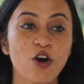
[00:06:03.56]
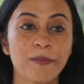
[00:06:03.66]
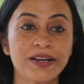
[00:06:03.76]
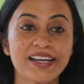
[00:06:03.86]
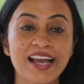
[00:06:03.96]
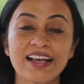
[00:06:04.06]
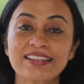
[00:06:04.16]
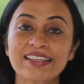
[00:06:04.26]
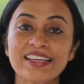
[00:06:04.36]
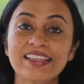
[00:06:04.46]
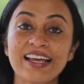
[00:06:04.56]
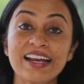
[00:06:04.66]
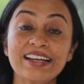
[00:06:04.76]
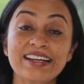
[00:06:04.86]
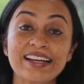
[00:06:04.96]
commonly asking
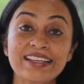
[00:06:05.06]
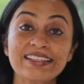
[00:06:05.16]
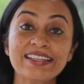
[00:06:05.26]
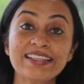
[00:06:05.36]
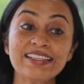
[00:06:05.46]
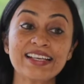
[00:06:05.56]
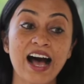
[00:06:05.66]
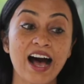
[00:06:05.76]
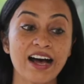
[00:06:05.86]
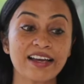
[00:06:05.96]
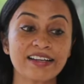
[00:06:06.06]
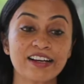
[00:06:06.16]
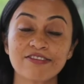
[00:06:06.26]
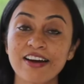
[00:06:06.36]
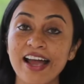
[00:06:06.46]
that raisins are
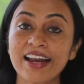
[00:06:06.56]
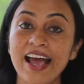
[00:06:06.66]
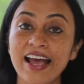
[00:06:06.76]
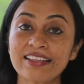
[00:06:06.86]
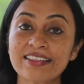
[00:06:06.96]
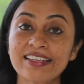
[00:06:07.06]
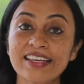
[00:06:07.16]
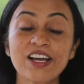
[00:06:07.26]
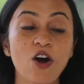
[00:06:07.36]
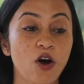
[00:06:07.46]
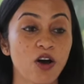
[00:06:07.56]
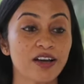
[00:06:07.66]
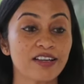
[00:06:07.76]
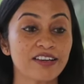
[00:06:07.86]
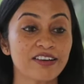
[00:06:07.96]
kafa enhancing,
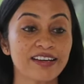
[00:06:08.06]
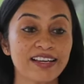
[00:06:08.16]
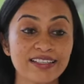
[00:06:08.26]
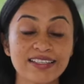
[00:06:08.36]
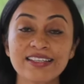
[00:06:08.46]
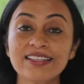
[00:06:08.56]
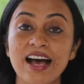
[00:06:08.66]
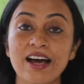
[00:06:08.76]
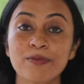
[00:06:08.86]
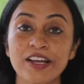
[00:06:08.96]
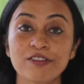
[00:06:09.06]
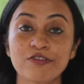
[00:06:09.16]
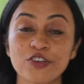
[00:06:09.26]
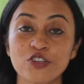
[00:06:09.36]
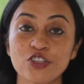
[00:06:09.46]
or raisins are
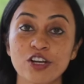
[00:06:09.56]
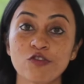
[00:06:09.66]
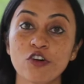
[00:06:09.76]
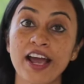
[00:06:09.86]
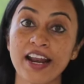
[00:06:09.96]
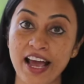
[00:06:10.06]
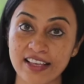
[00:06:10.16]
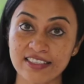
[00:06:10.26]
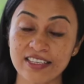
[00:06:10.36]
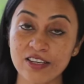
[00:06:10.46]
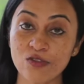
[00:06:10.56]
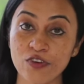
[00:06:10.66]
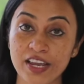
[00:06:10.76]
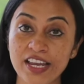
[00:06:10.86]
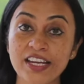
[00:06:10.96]
beneficial for enhancing
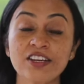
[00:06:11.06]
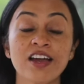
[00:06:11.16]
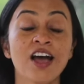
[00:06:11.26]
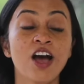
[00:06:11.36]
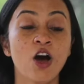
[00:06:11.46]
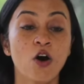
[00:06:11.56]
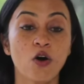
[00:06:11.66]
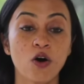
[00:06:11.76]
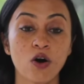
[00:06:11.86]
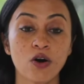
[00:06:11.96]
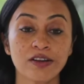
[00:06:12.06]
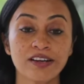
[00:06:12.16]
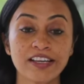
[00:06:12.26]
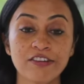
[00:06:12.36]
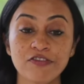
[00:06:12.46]
weight,
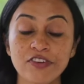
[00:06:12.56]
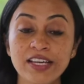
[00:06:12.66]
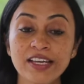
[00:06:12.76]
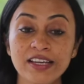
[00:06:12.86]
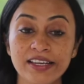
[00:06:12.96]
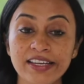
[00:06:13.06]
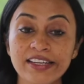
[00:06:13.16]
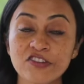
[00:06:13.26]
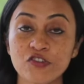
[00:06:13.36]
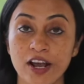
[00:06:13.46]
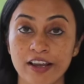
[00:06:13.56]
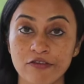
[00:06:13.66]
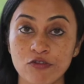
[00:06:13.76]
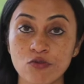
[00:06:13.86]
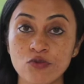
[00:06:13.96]
or if we eat dry
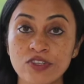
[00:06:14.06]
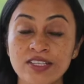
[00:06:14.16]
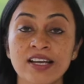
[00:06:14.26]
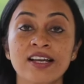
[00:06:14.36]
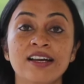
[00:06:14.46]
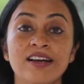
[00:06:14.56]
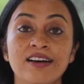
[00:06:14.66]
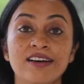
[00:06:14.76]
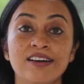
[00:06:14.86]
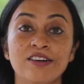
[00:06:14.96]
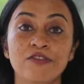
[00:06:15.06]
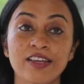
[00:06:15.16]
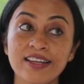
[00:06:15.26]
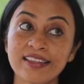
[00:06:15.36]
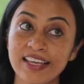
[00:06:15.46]
fruits, Uh,
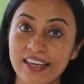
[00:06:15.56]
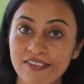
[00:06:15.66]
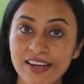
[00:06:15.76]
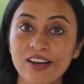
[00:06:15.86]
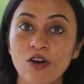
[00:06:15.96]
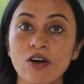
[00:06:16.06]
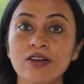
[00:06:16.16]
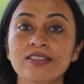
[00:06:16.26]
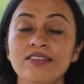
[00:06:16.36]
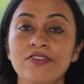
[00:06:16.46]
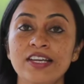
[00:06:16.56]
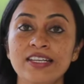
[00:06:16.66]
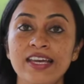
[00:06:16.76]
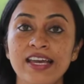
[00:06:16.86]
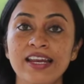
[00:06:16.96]
whether they will cause
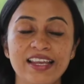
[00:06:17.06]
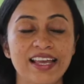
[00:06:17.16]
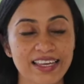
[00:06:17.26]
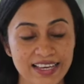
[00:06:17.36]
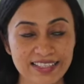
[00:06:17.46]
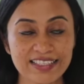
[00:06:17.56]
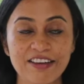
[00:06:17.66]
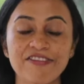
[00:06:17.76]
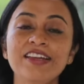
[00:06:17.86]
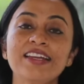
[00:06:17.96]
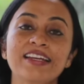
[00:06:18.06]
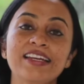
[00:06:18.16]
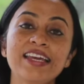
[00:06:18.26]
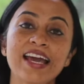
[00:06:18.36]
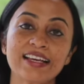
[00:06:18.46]
weight gain. Yes,
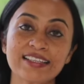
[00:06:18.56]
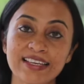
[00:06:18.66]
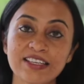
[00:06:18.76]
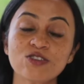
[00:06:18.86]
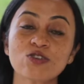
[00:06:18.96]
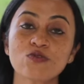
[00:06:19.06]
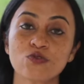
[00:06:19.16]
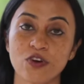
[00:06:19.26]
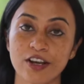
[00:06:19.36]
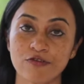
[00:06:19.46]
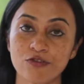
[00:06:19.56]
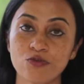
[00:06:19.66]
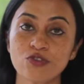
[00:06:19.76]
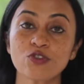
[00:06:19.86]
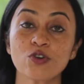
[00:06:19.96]
definitely excess of dry
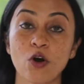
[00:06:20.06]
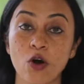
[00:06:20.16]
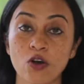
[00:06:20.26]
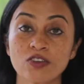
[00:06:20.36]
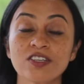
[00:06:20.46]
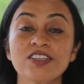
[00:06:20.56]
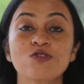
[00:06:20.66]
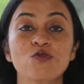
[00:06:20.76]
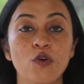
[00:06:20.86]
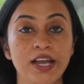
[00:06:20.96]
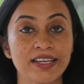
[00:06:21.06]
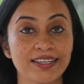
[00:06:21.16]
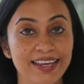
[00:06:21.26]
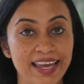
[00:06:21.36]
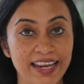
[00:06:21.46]
fruits causes
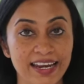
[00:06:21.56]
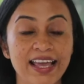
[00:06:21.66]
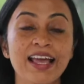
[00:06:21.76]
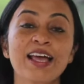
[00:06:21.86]
weight gain,